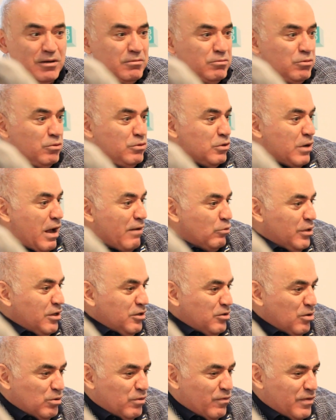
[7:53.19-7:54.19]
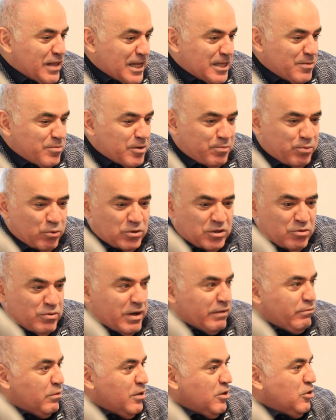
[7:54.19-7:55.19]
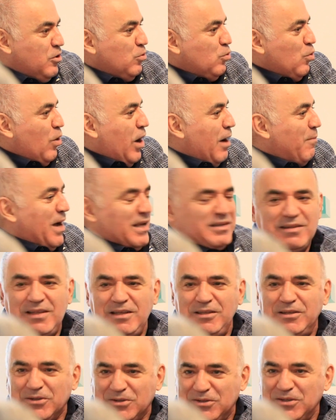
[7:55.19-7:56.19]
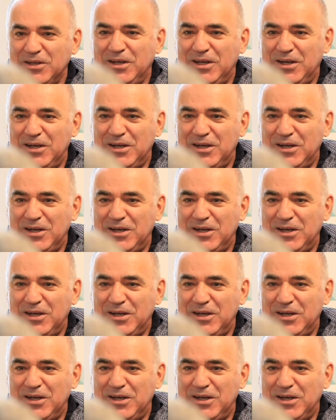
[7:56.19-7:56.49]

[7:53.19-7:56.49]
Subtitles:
You just have to listen to Vladimir Putin. You have to listen to Hamas leaders.